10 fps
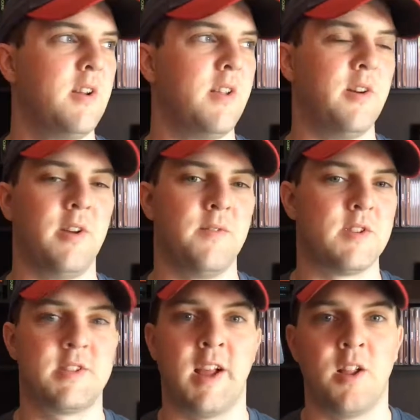They don't even
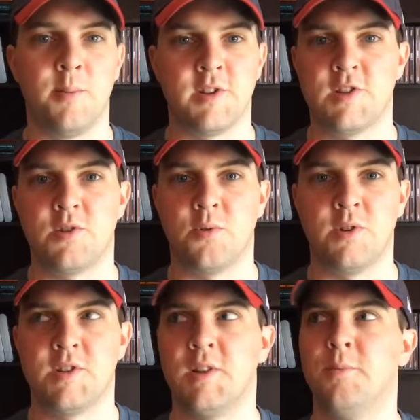sell them in
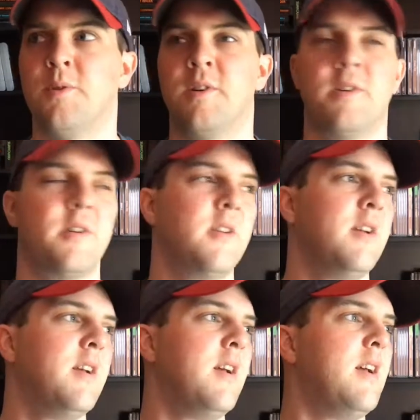stores anymore.
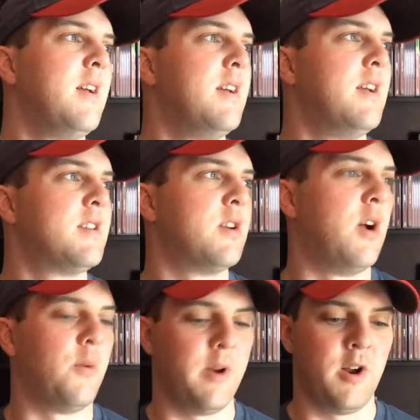So
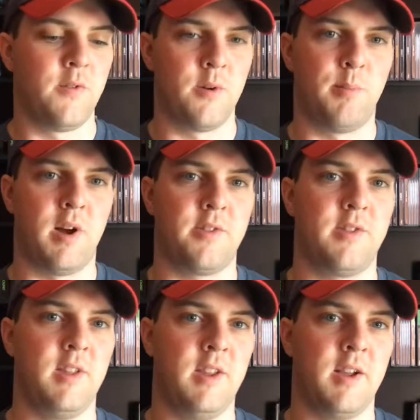I went over and
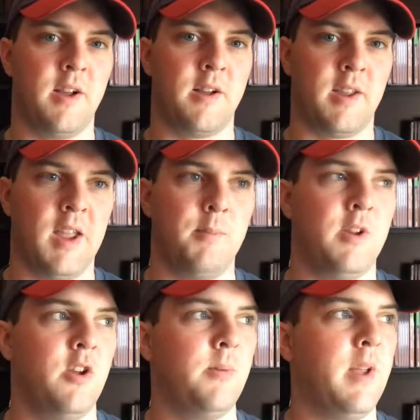bought the
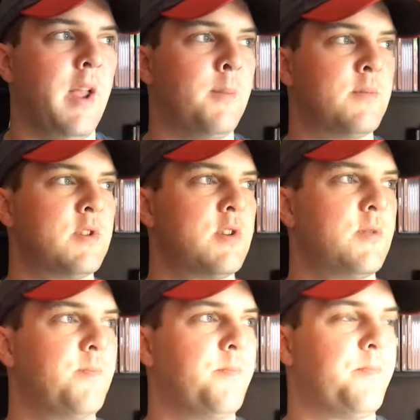GameCube
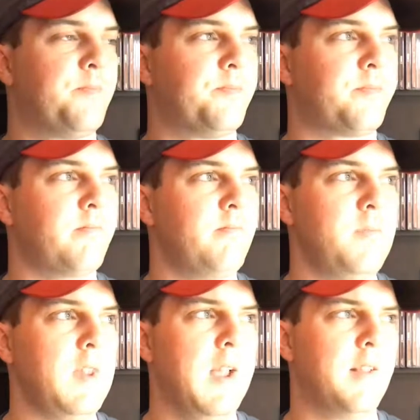games,
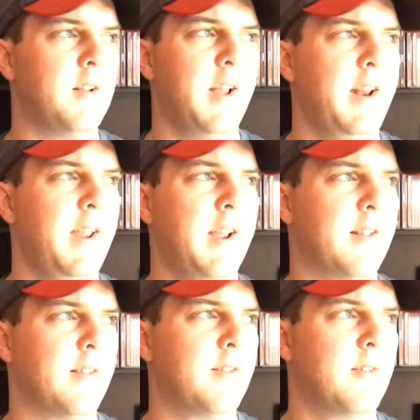and the lady
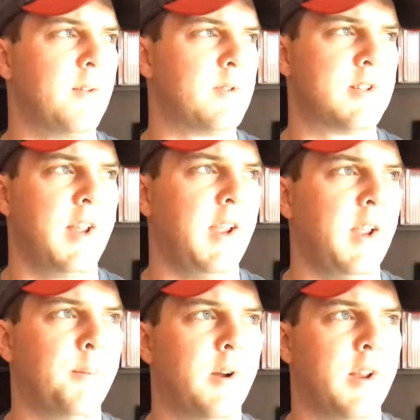that was
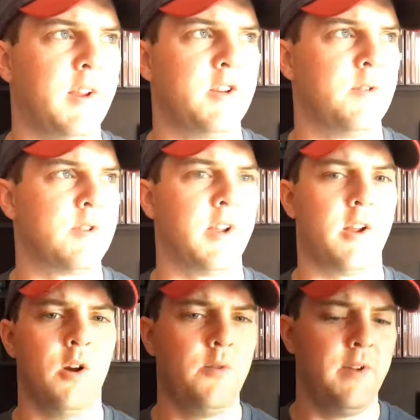taking money, she was
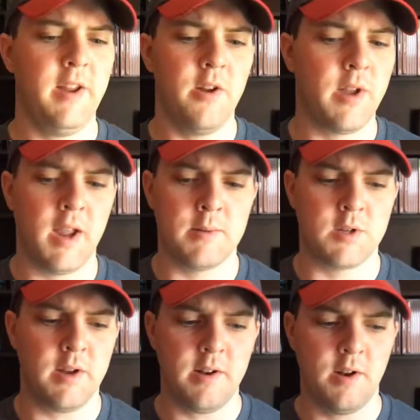like, oh, video
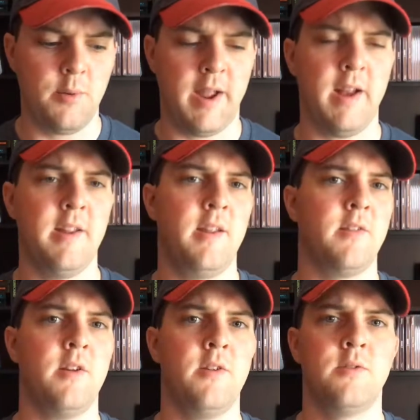games, I didn't know we had any
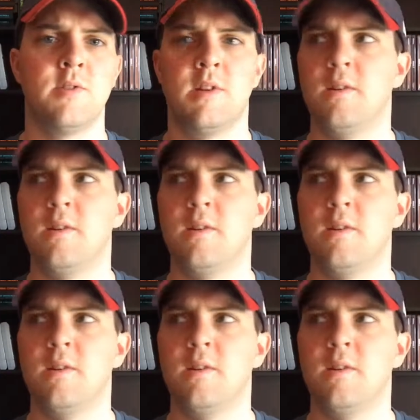of those.